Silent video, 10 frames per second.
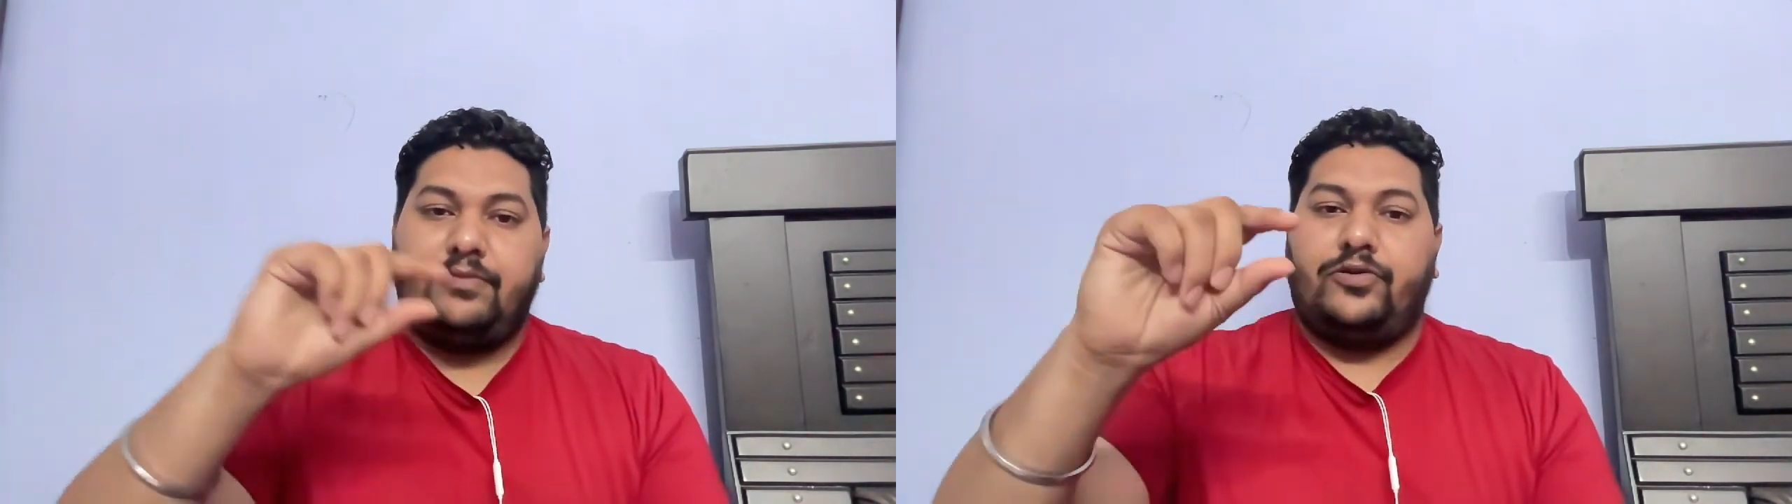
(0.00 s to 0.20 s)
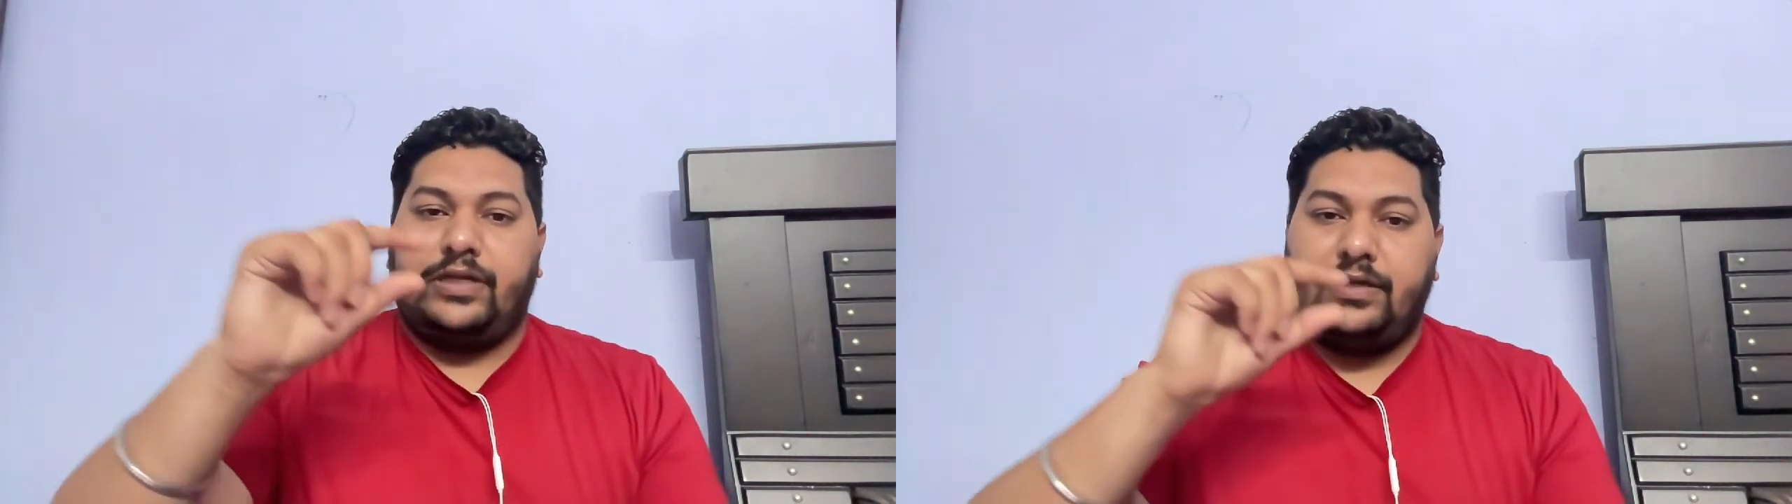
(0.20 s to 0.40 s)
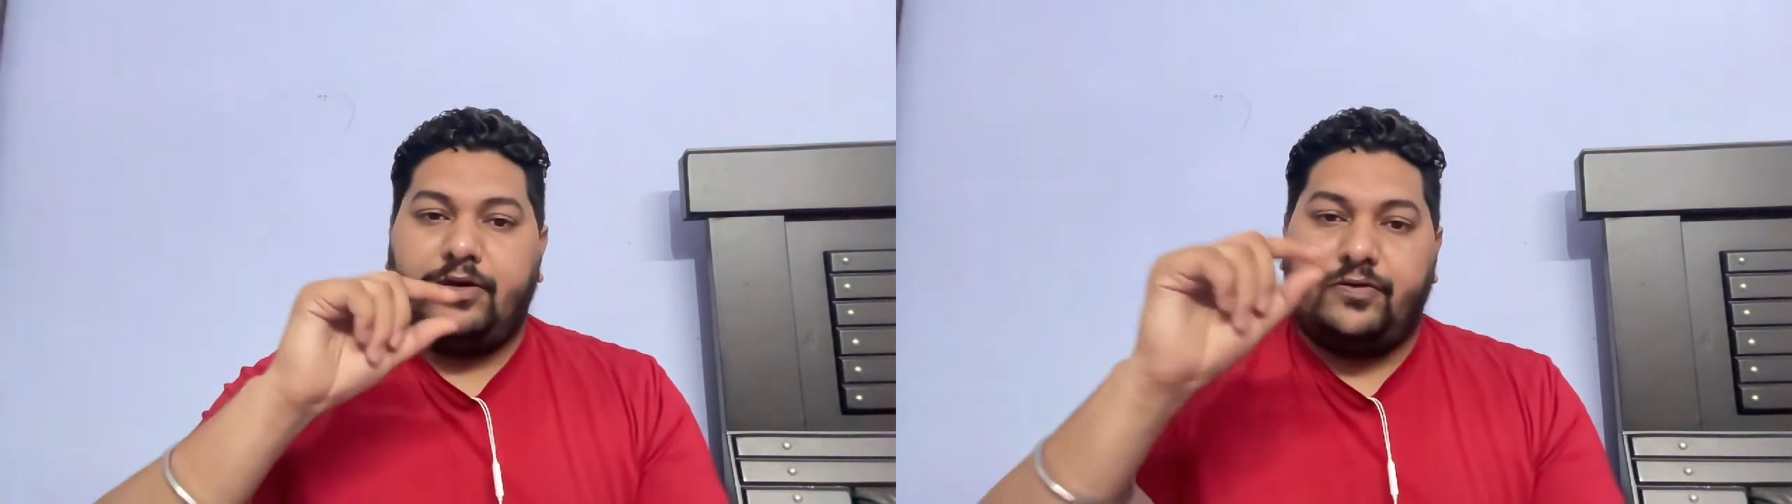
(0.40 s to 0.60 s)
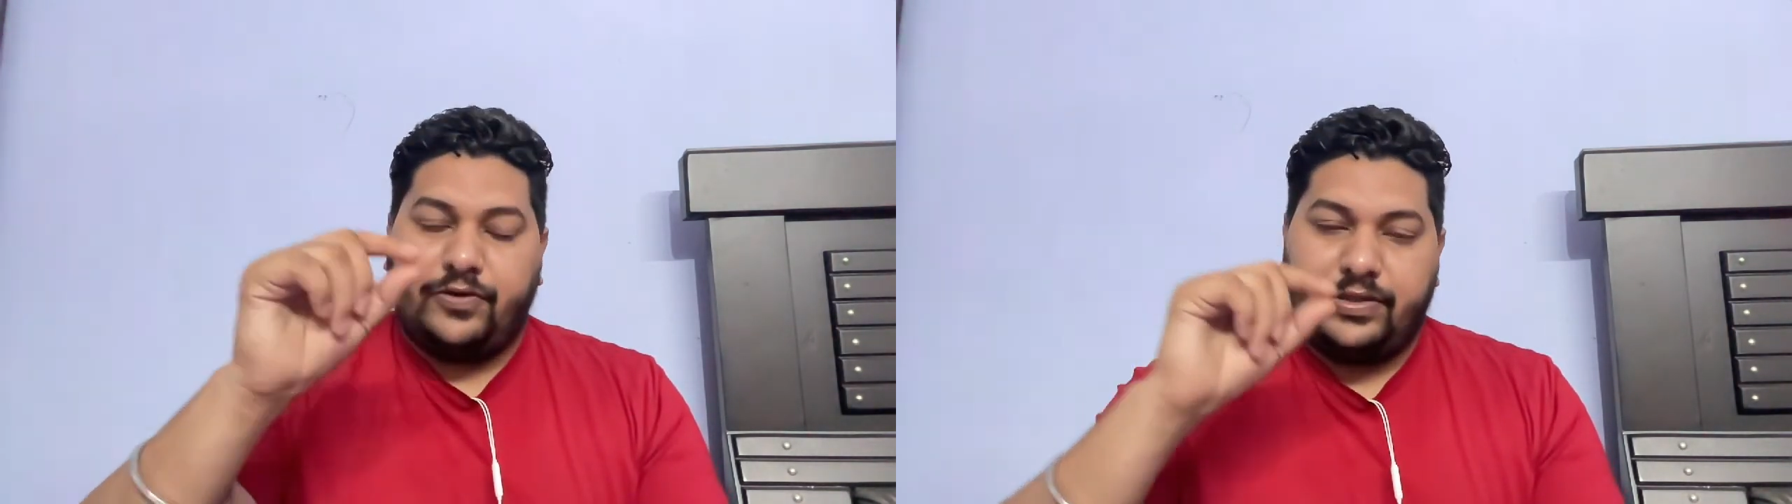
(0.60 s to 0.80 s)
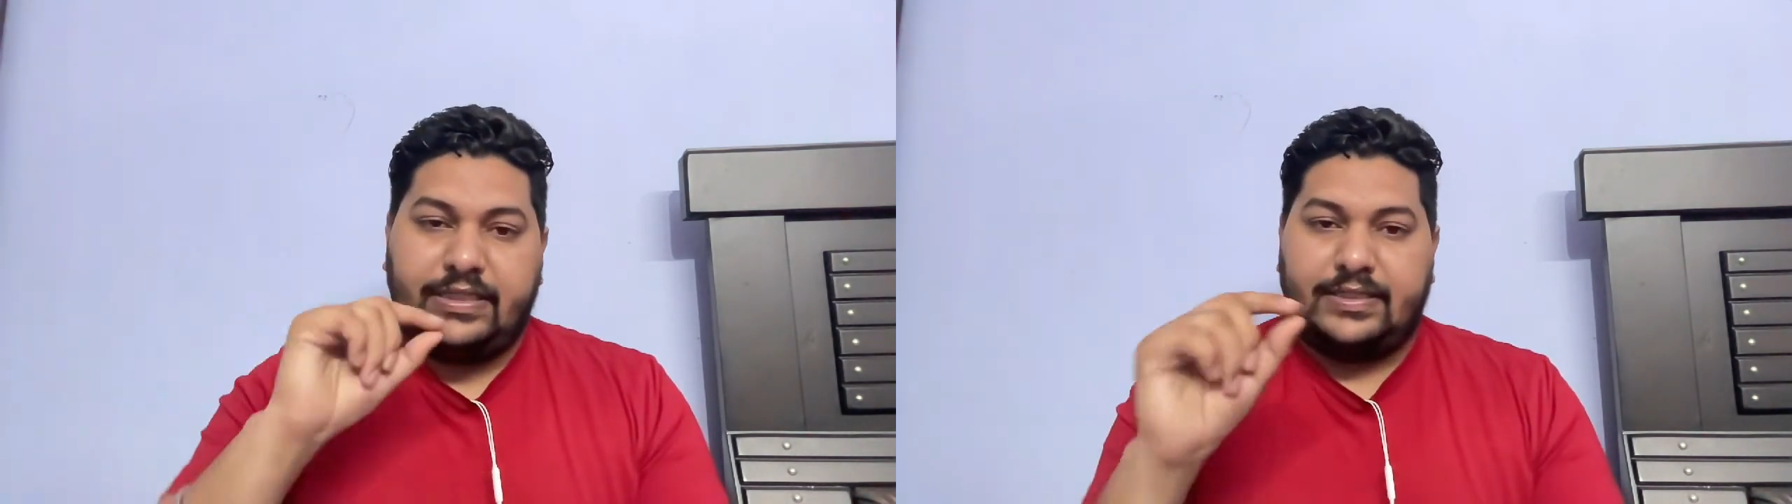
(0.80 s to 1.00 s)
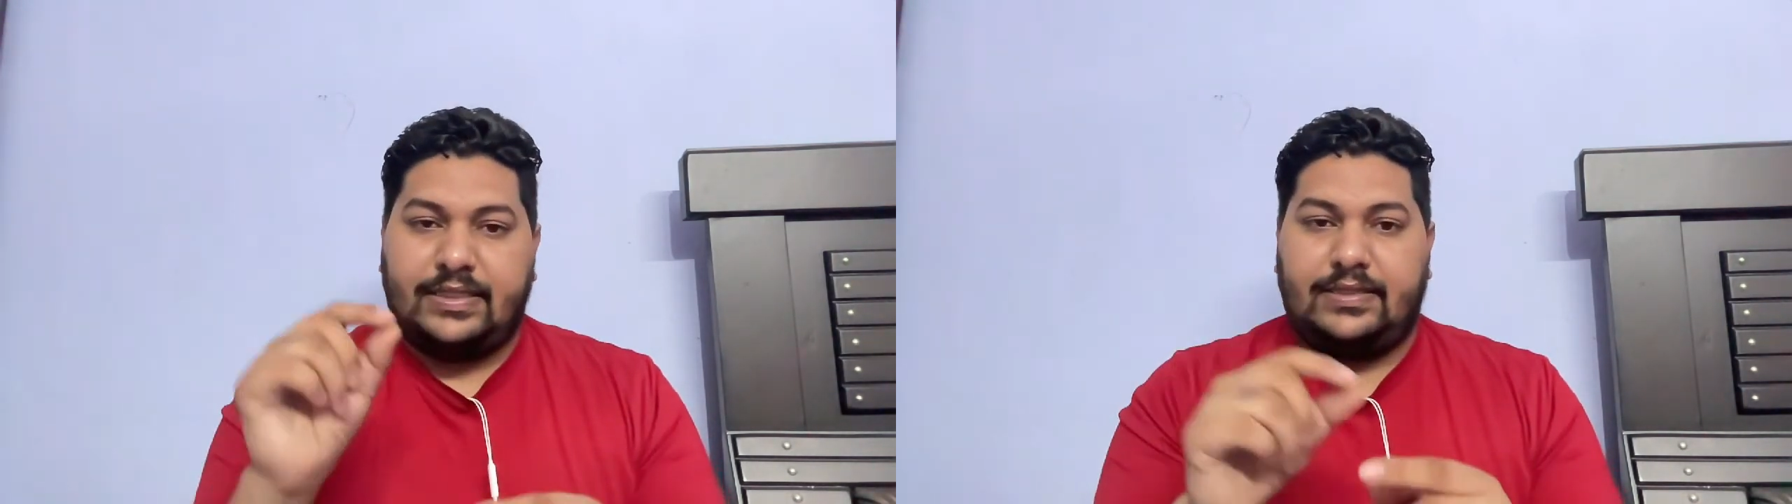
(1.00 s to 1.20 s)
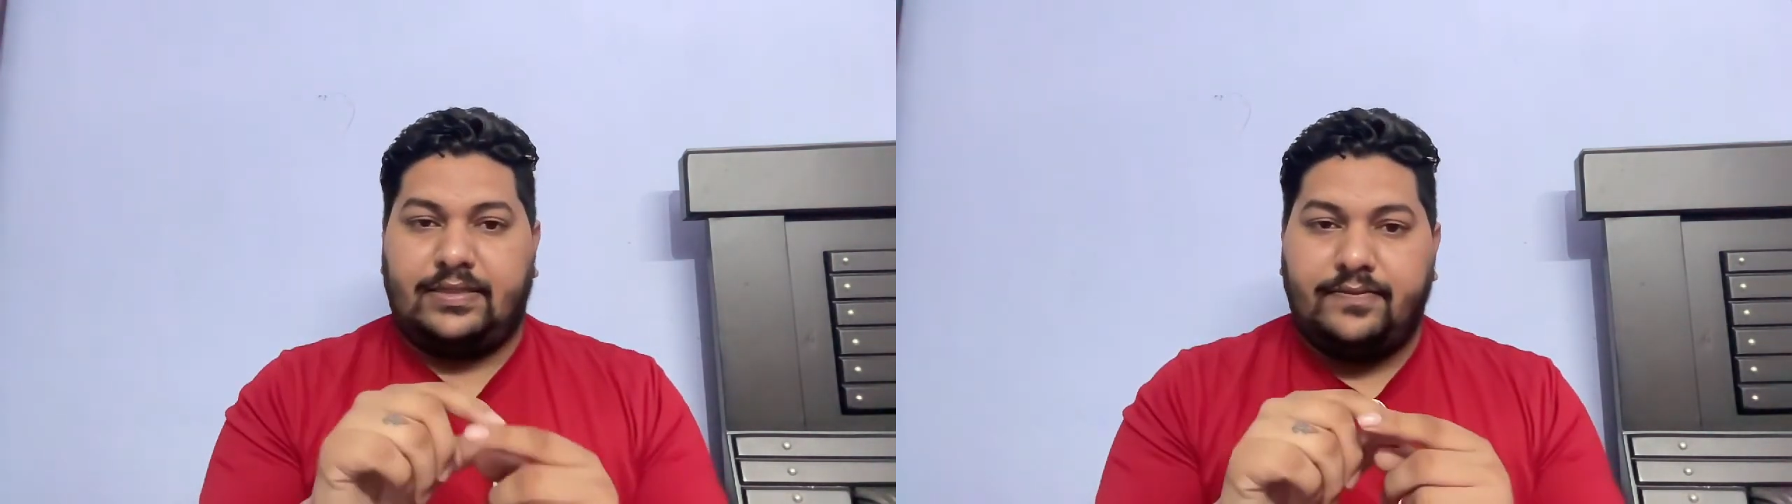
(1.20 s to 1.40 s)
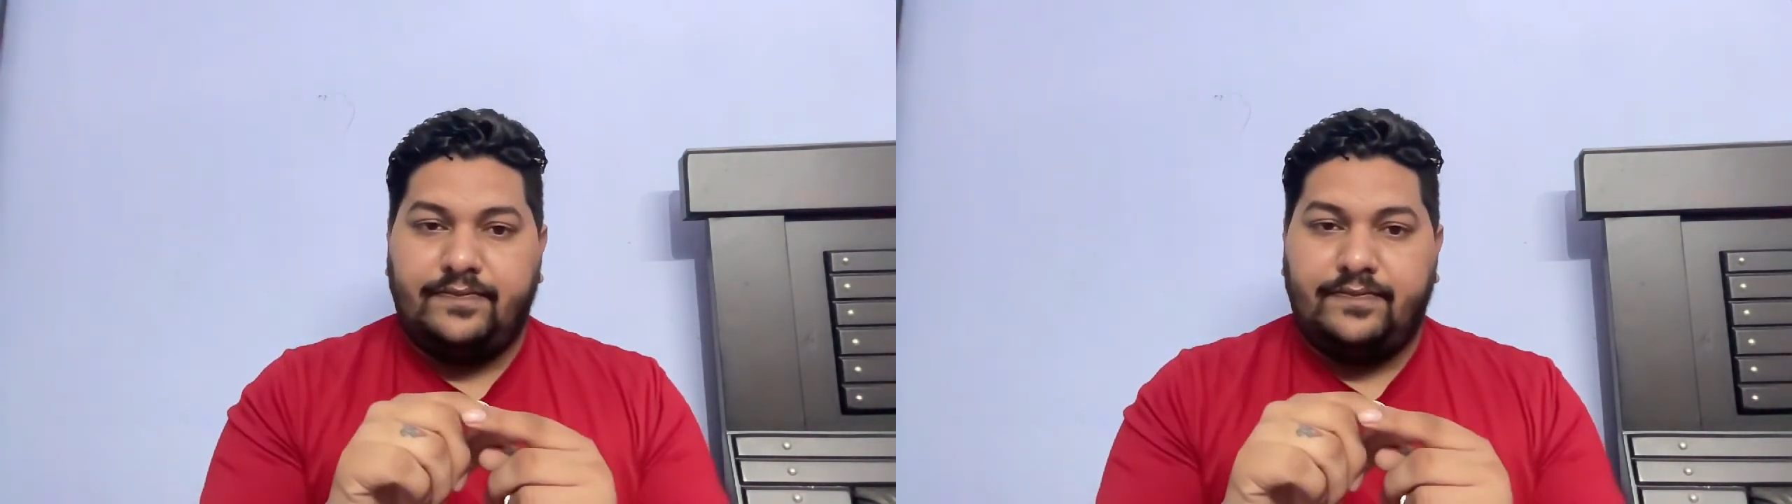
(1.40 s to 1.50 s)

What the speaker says: talking about for this task.